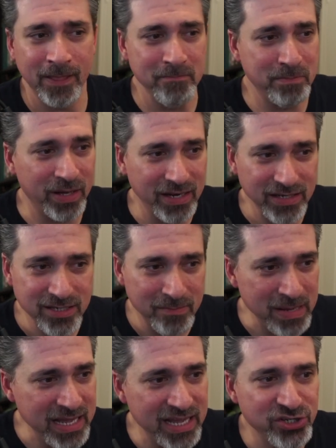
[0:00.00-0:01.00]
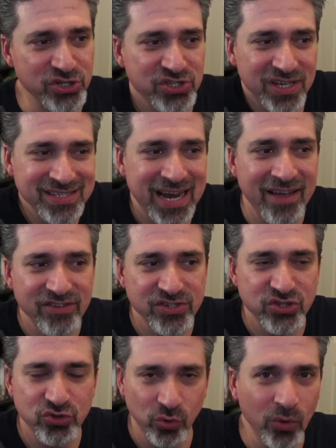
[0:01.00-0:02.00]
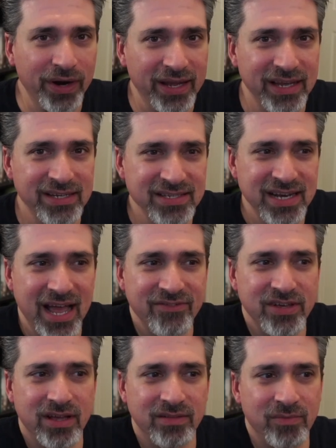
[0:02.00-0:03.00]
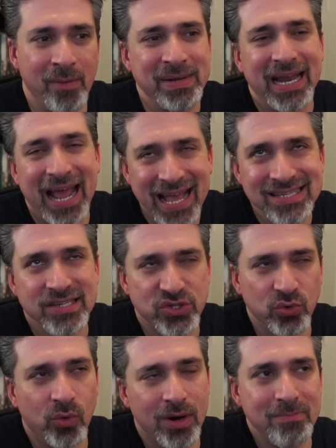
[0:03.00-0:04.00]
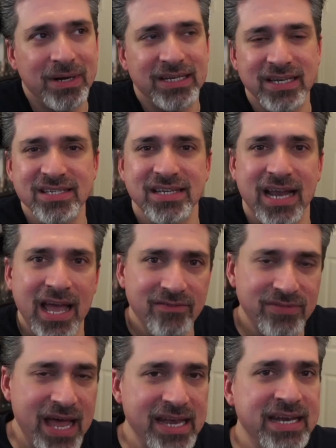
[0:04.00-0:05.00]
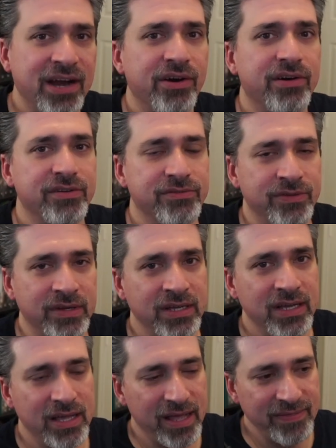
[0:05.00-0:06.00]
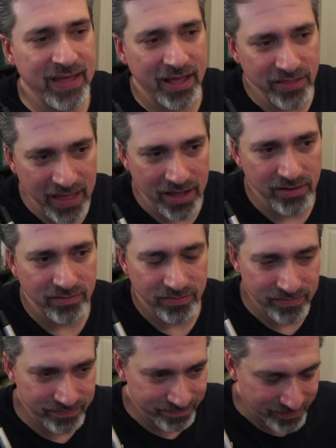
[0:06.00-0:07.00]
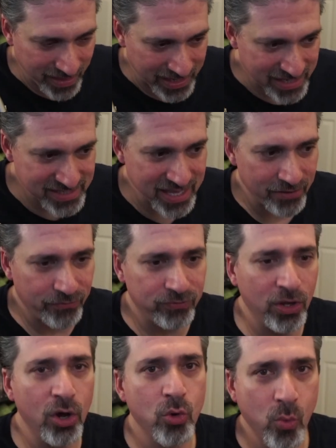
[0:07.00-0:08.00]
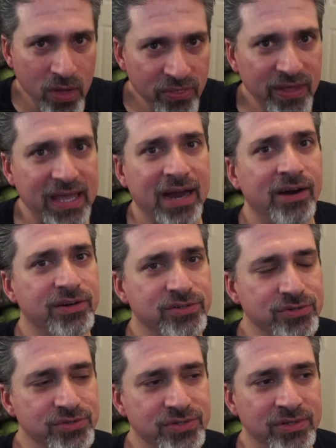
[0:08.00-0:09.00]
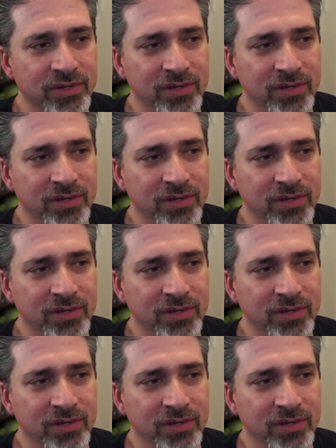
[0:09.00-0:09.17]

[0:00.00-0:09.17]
But to me, it just doesn't have a story. It doesn't have it has a story, but it doesn't have that narrative and that, I guess that flow with the characters.